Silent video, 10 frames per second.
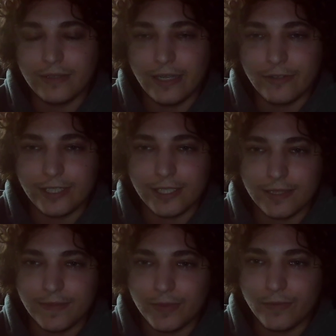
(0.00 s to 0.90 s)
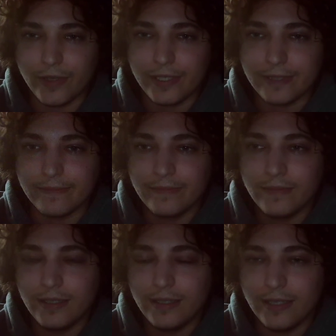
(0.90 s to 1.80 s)
energy system's running,
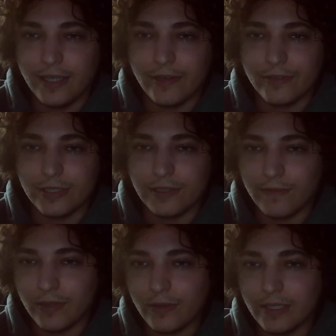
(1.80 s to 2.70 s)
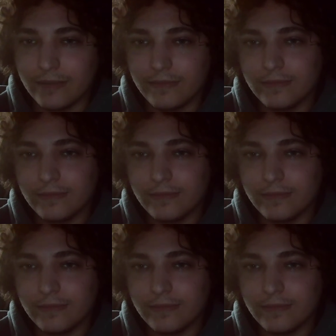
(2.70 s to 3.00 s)
the energy's flowing.